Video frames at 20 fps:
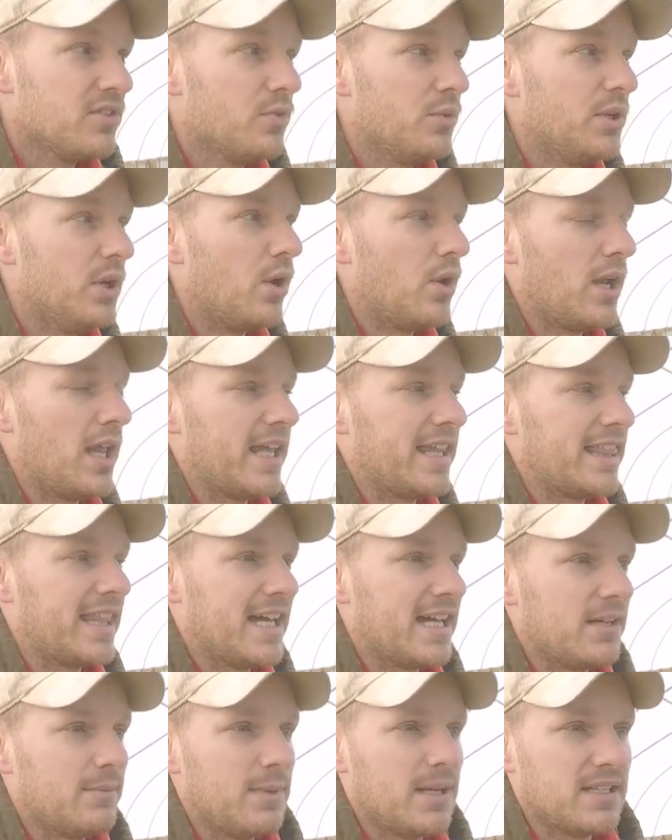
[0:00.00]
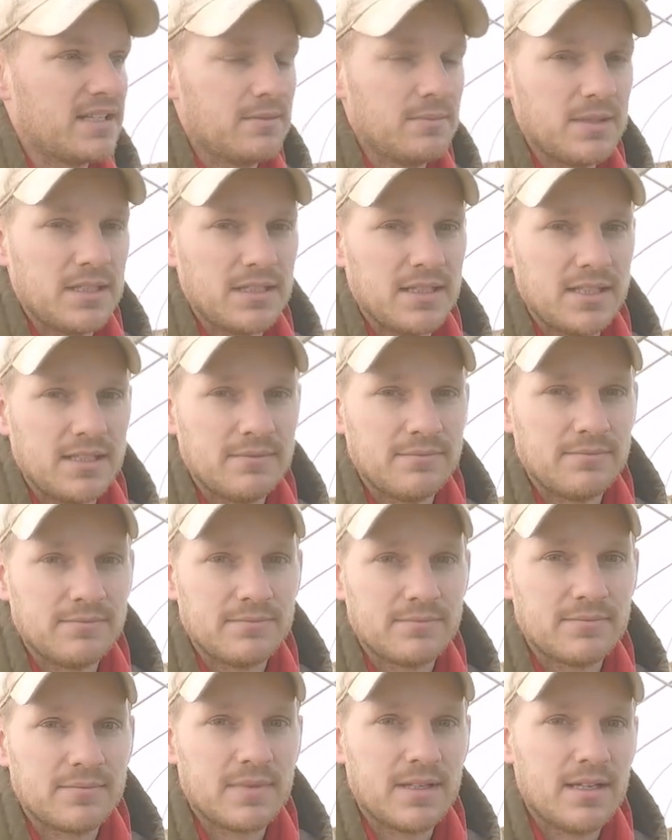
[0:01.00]
so we don't like that about the building.
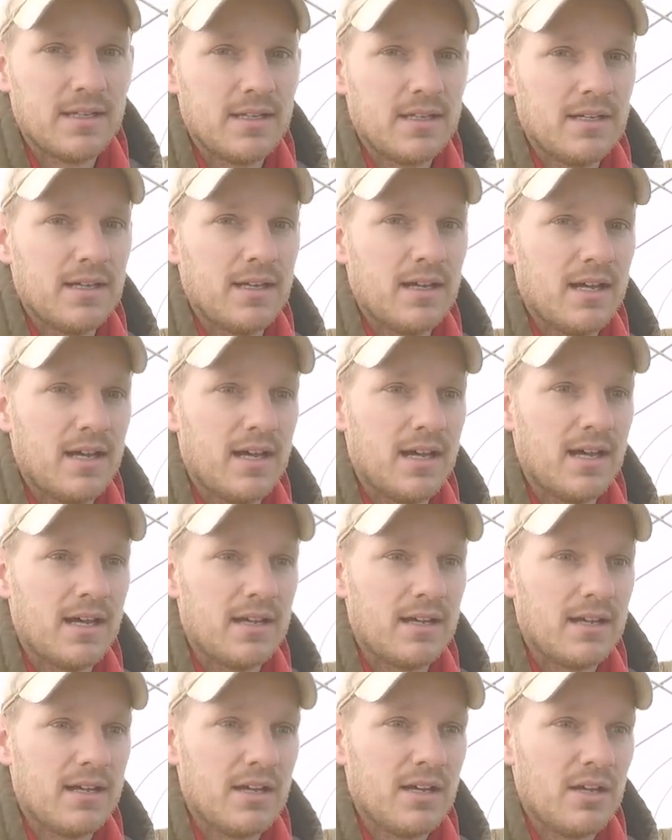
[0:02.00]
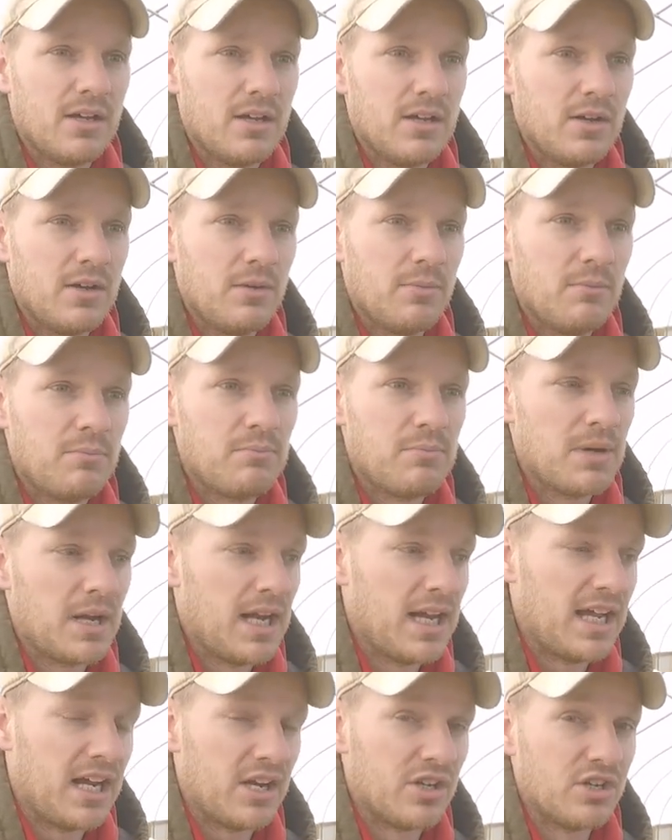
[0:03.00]
Uh,
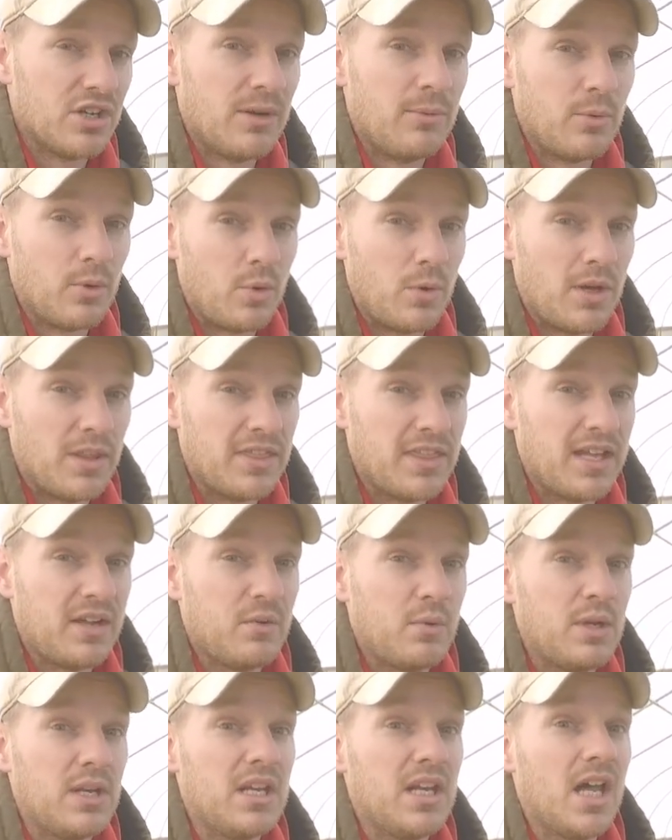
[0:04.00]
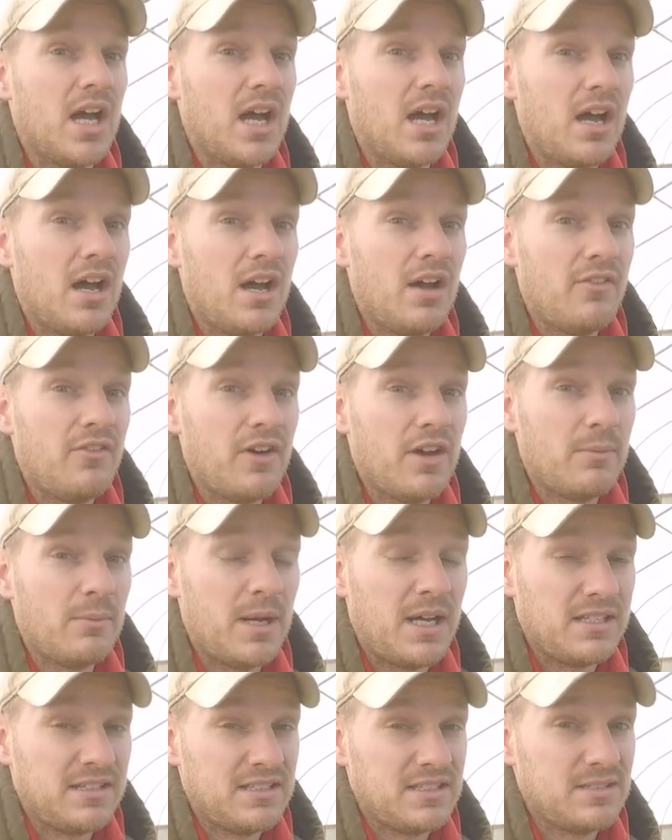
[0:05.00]
probably our number one thing we love
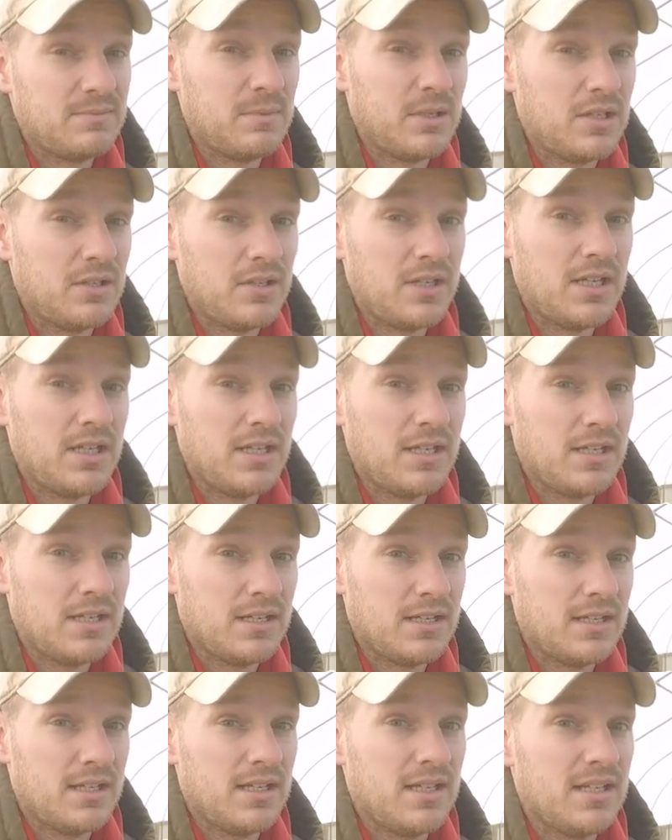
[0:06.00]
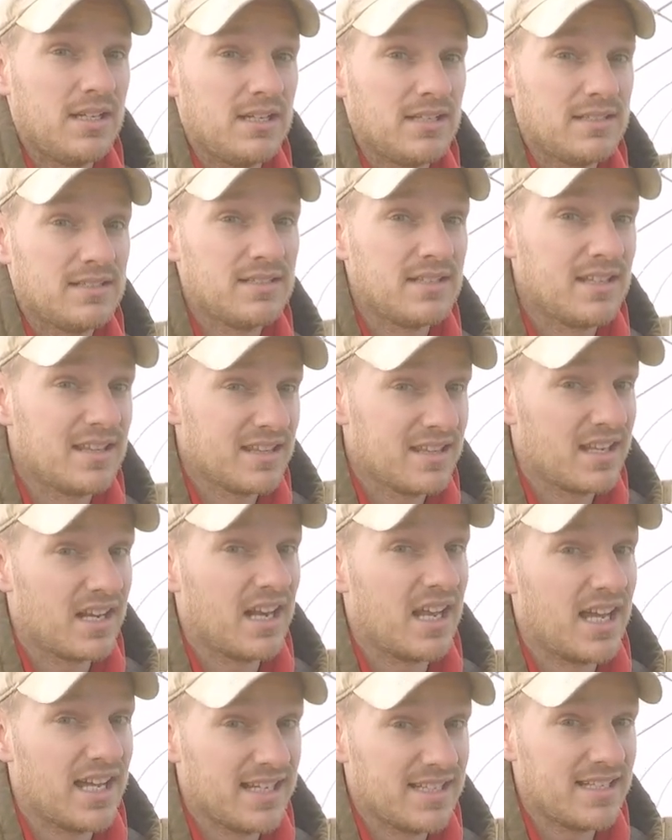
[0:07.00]
about this building is the
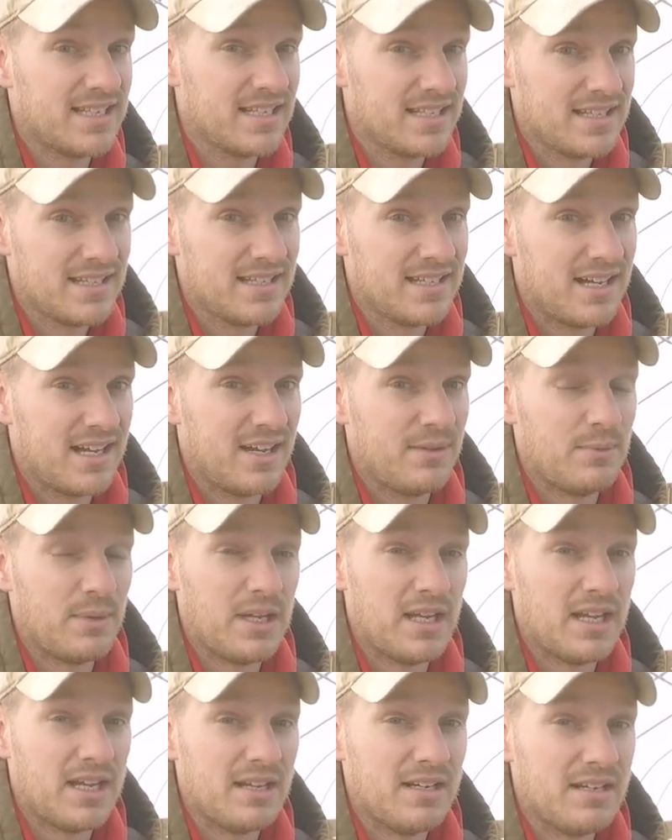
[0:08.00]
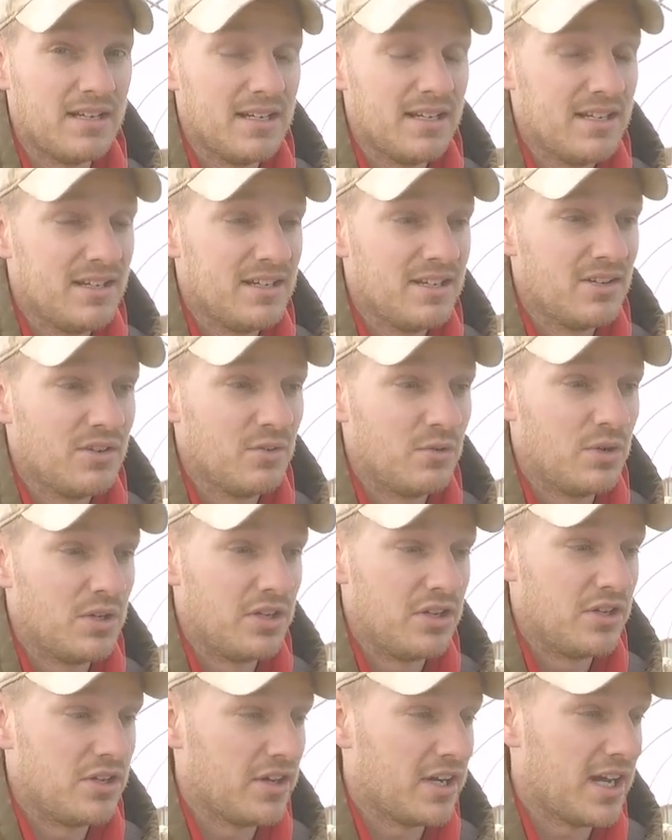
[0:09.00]
light. I mean,
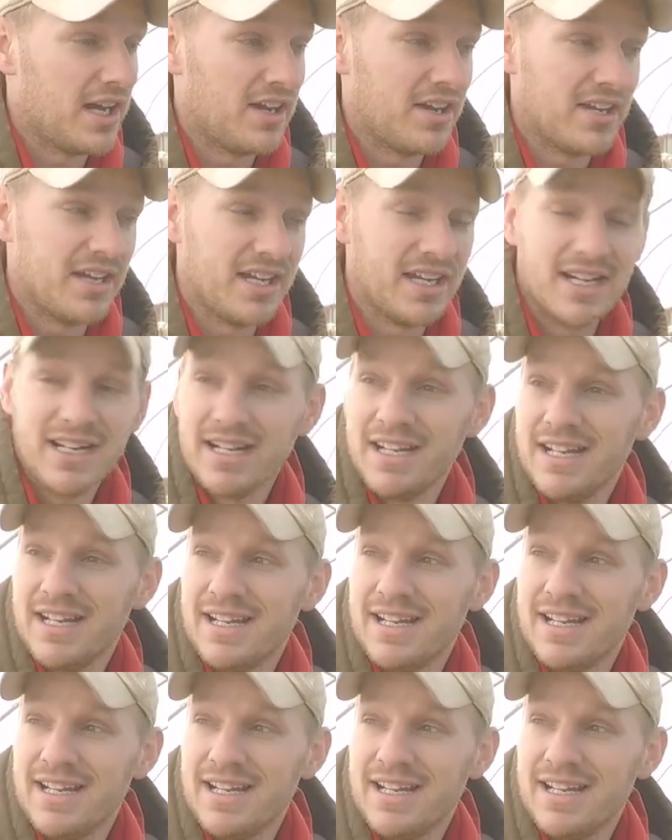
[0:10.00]
when you're out here,